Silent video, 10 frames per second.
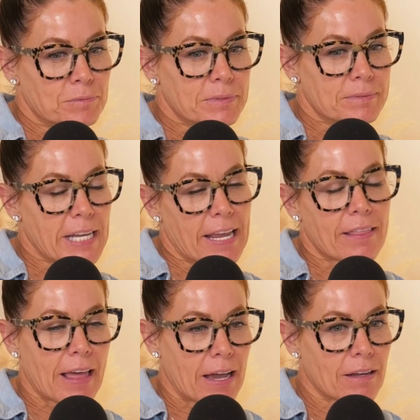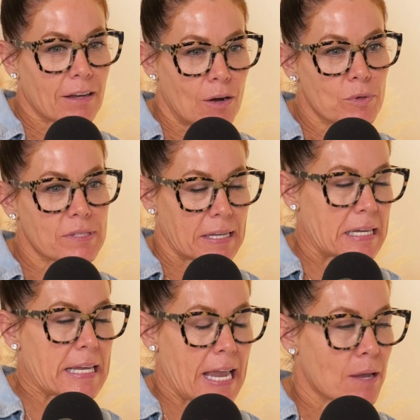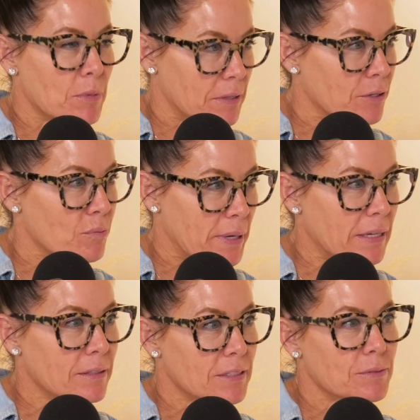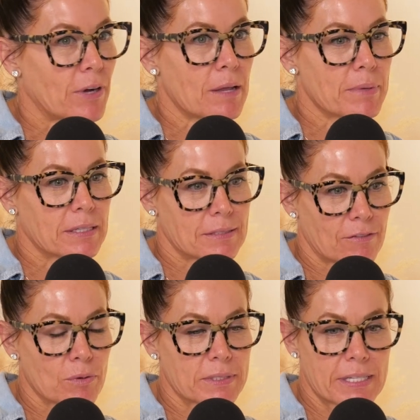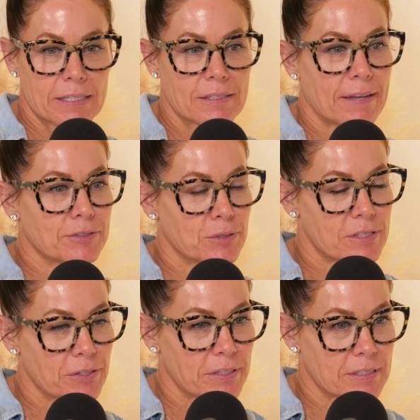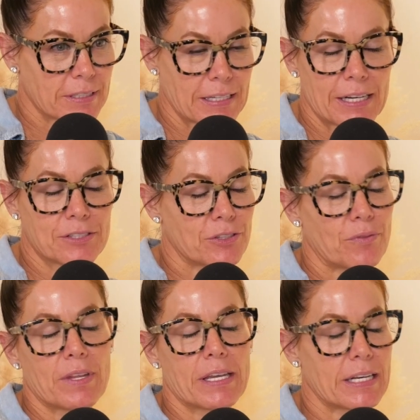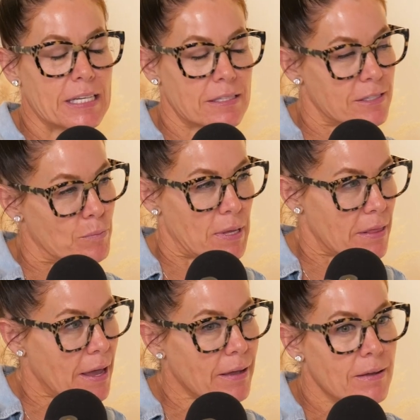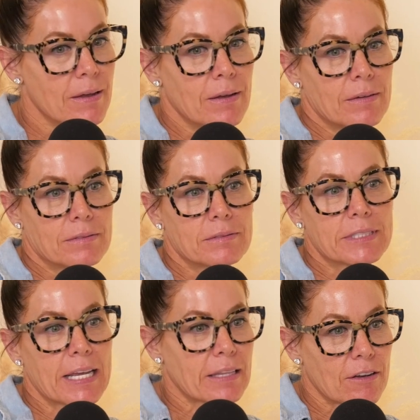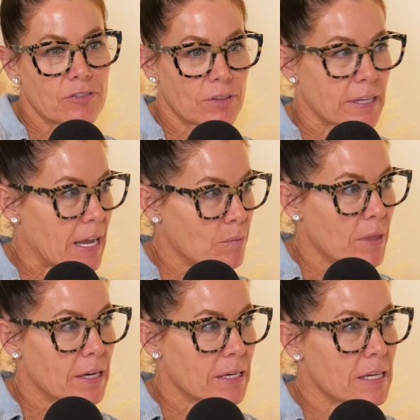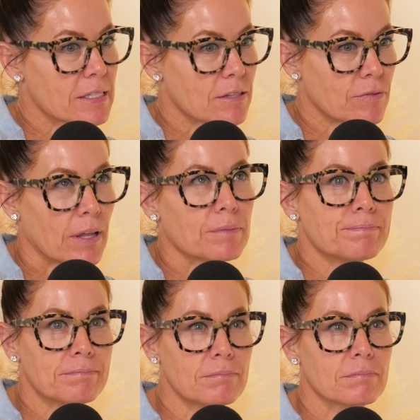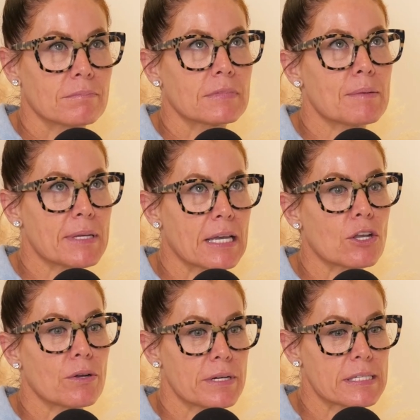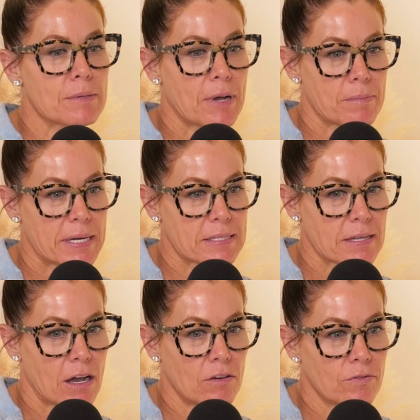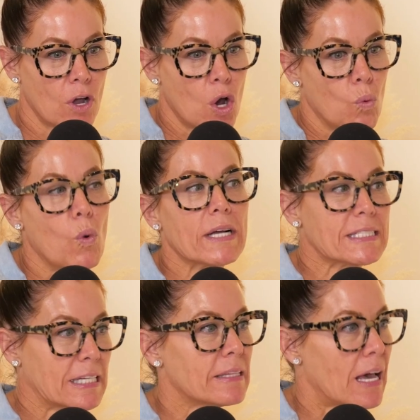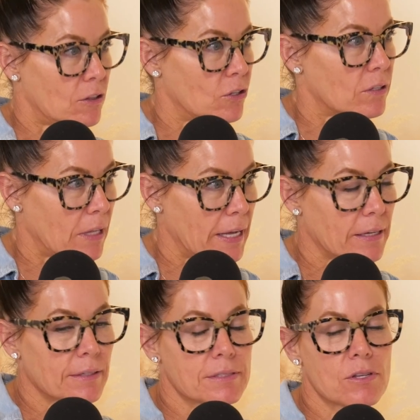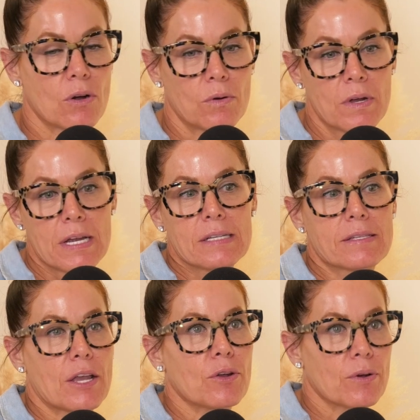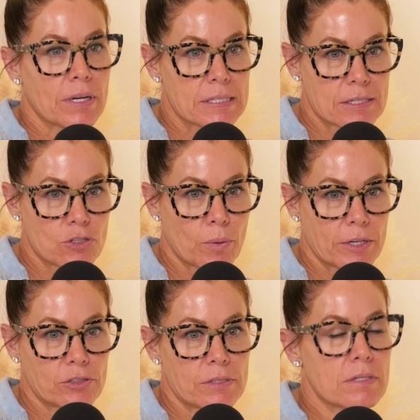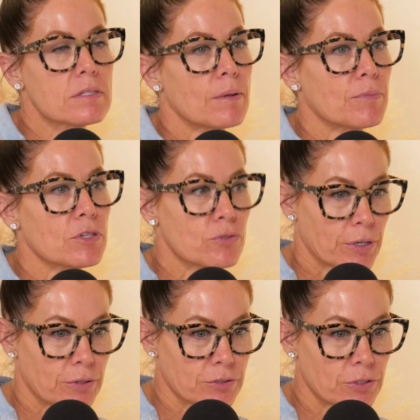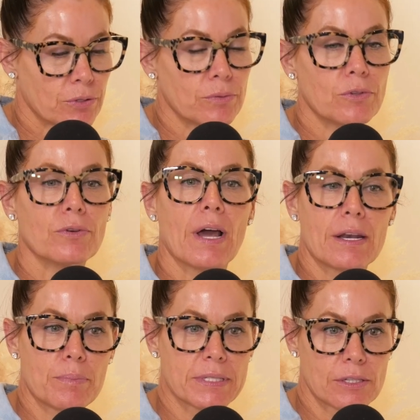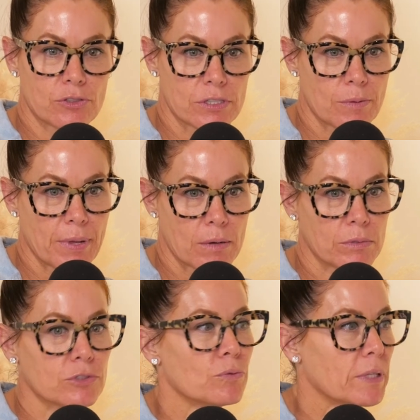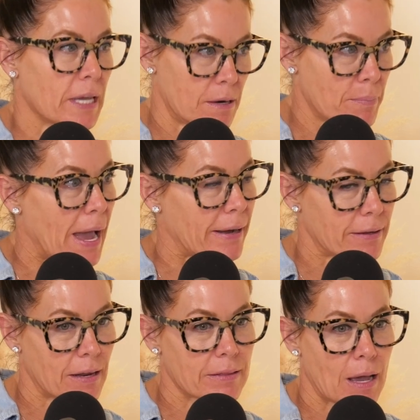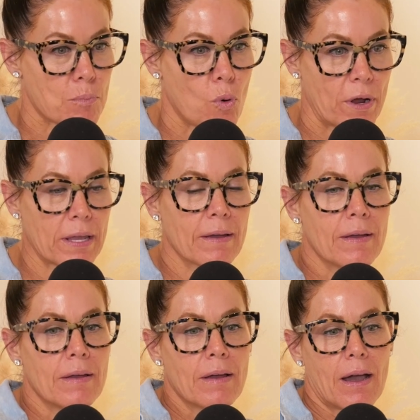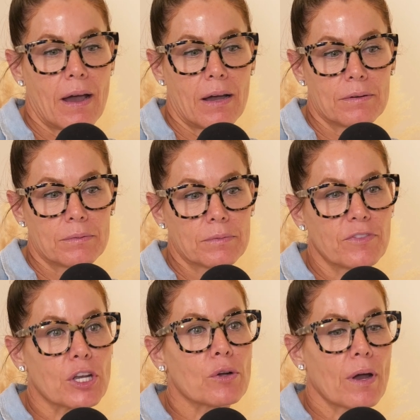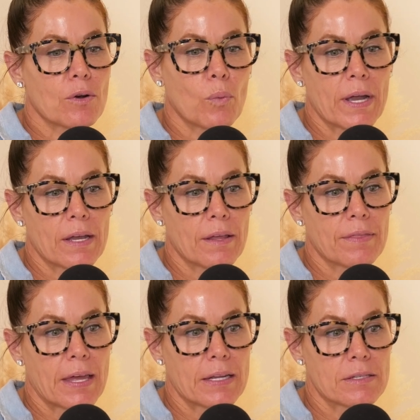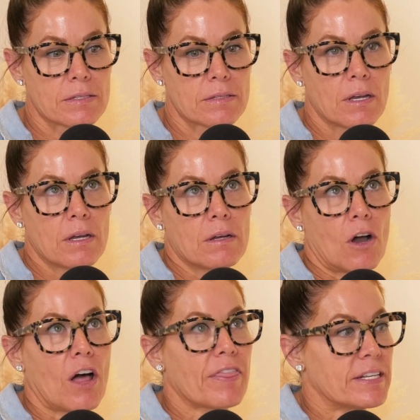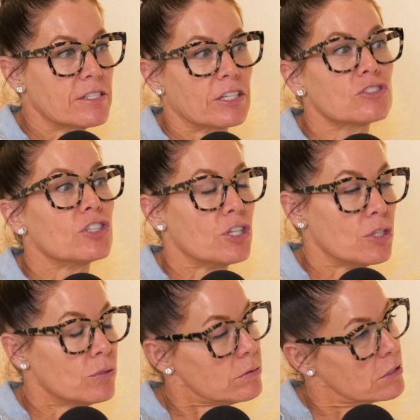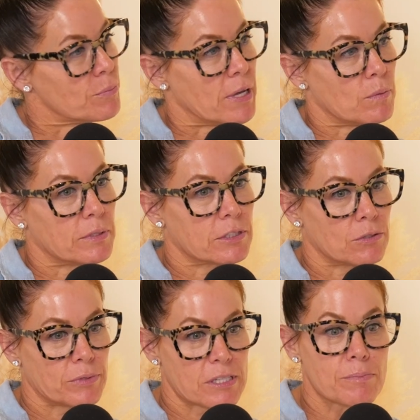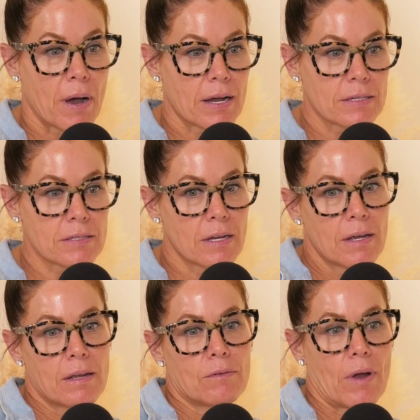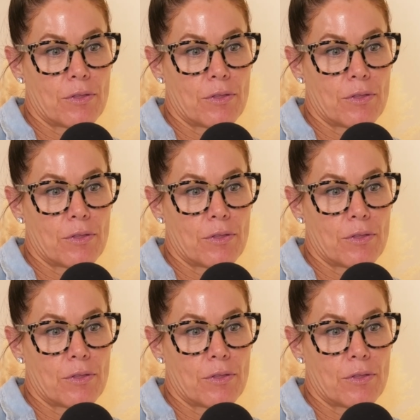take that almost like a game a little bit, right? Because everyone takes life so seriously, and I just don't think it needs to be that. Take that for the game that it is, of like, let me get curious about myself. What did that look like? So say you're in a situation, something triggers you. You're not in a position to be able to really unpack it at that point. Figure out a way that is authentic to you to be able to respond rather